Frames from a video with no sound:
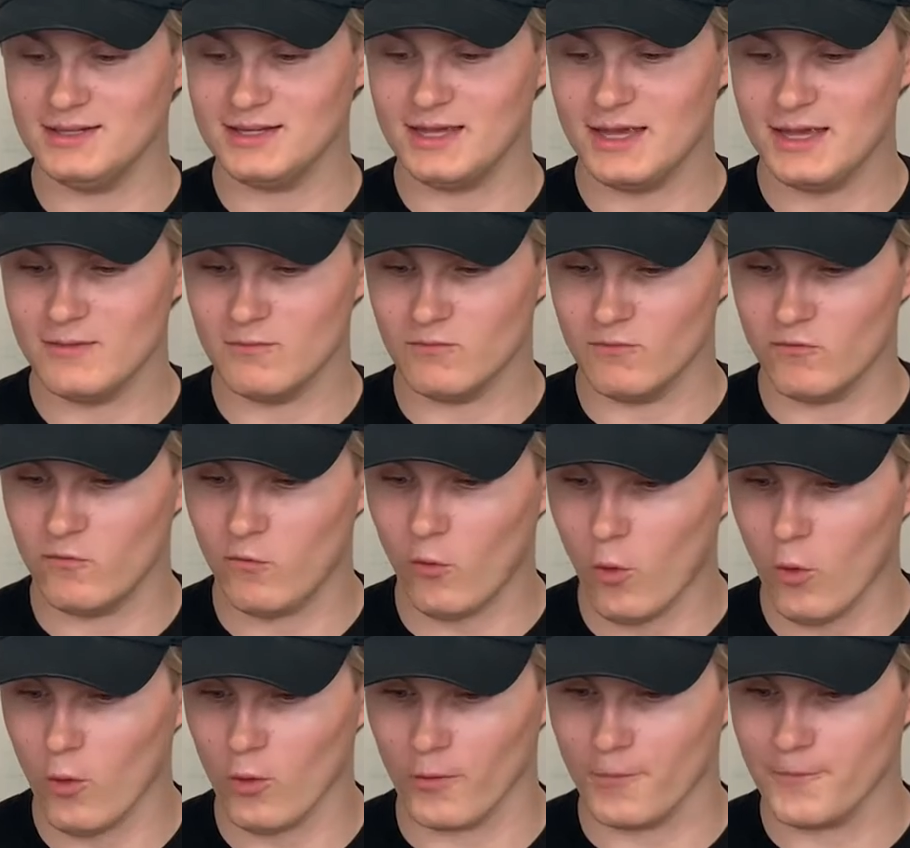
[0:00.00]
game
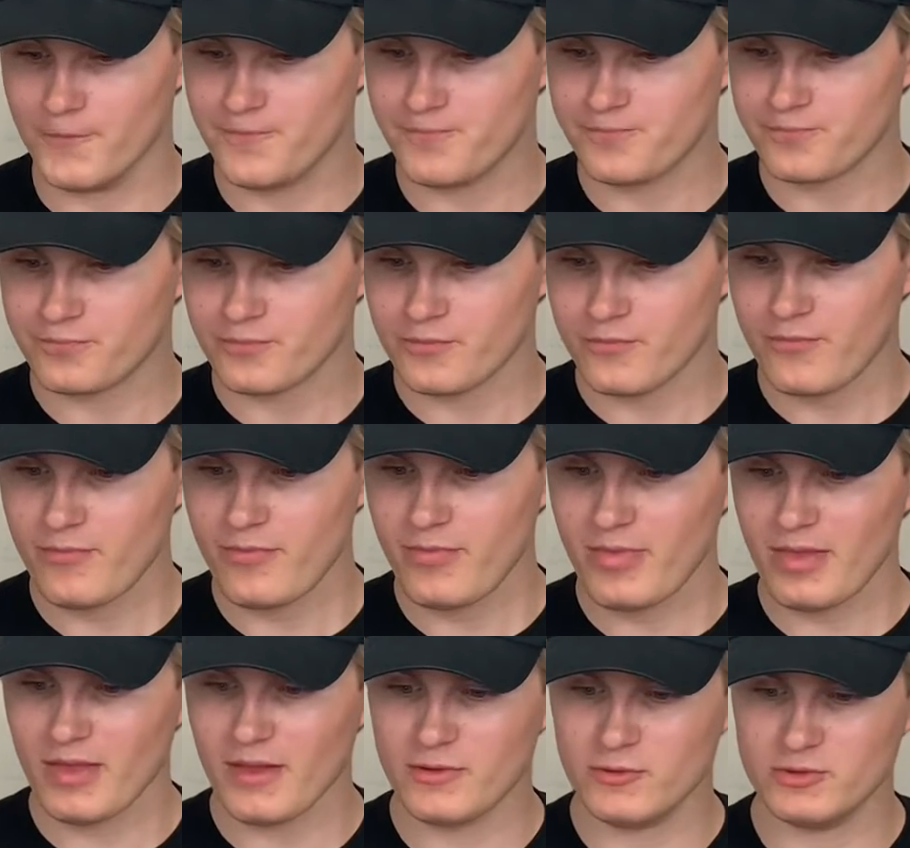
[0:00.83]
4.
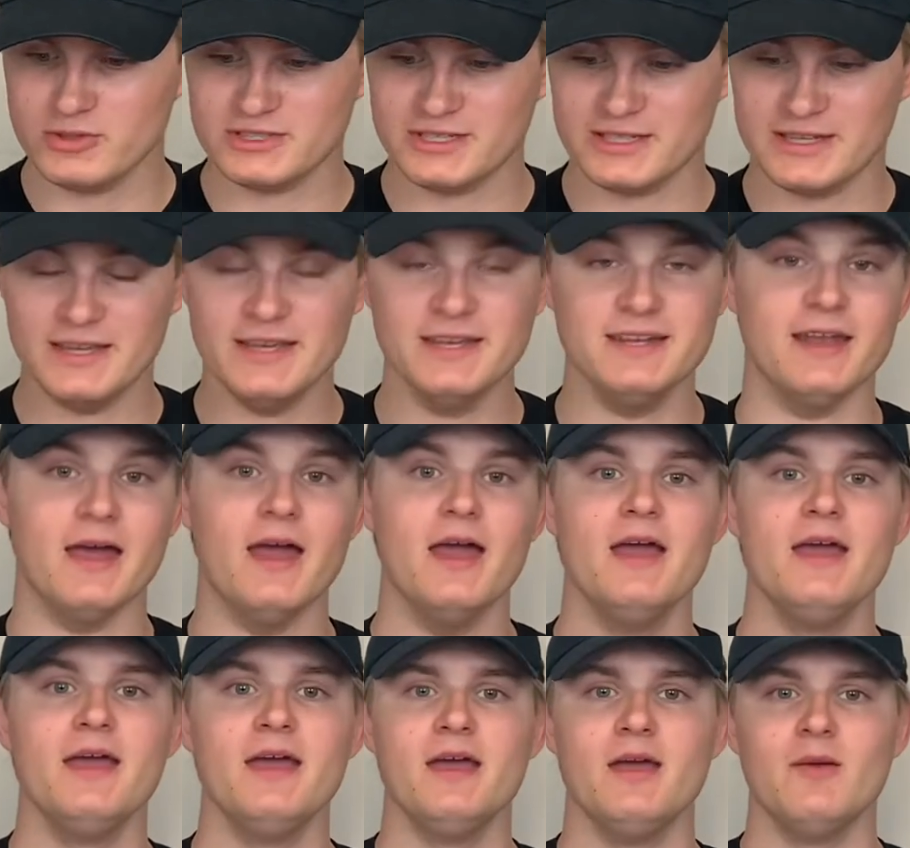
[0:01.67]
It was again
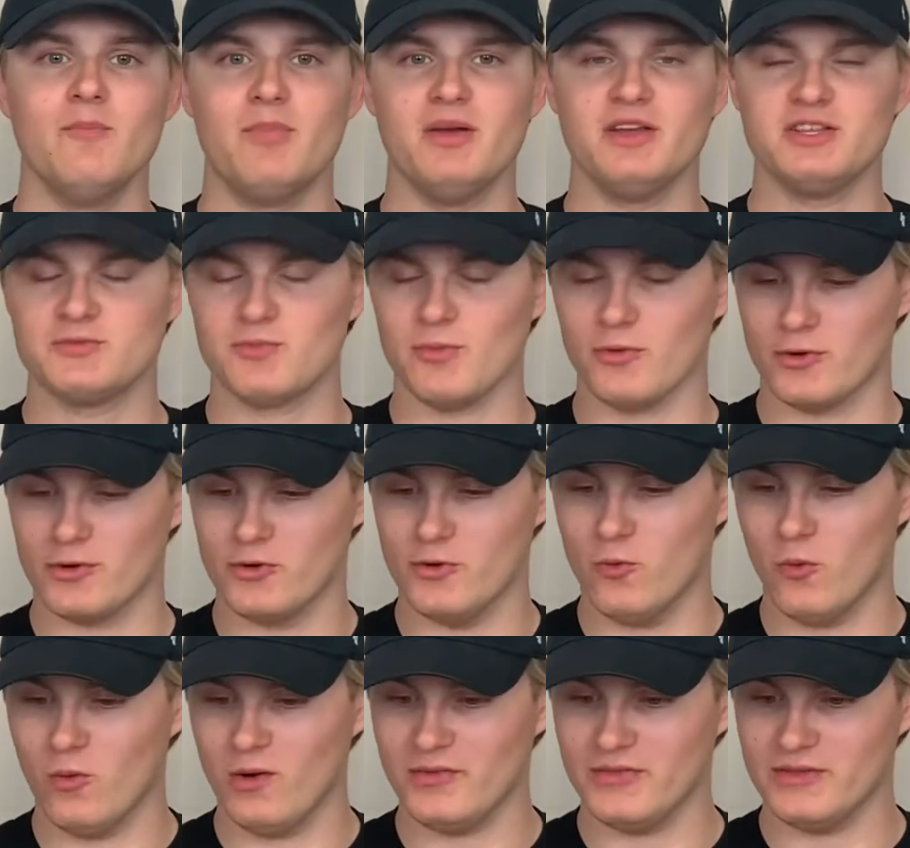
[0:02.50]
Pittsburgh
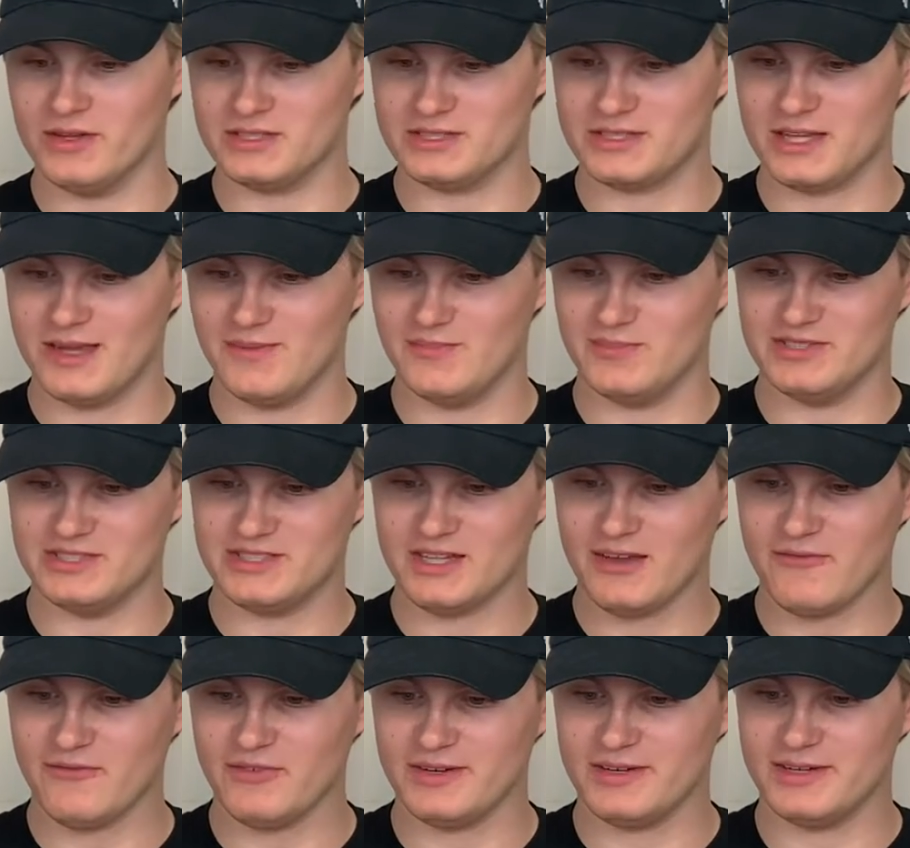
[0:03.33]
who won this game
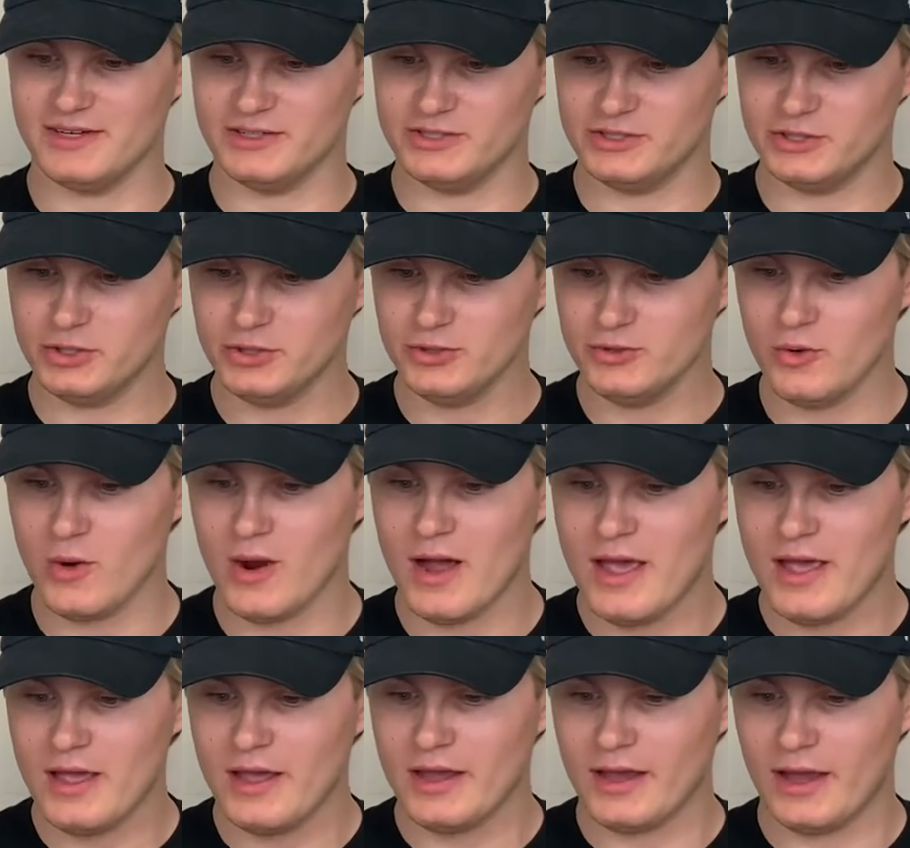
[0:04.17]
7-2,